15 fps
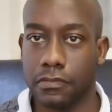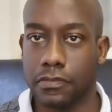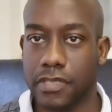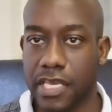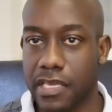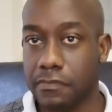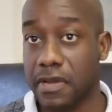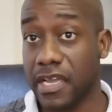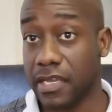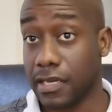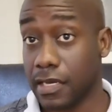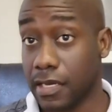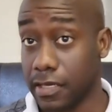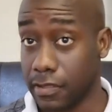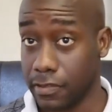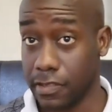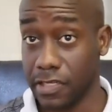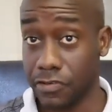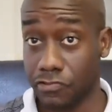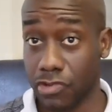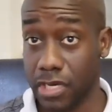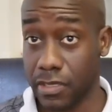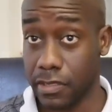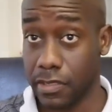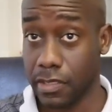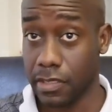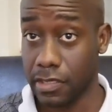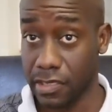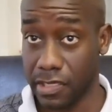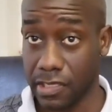take my car, literally
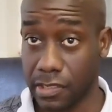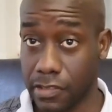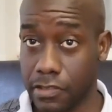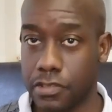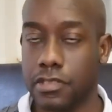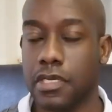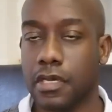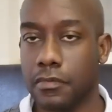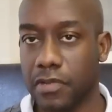in English,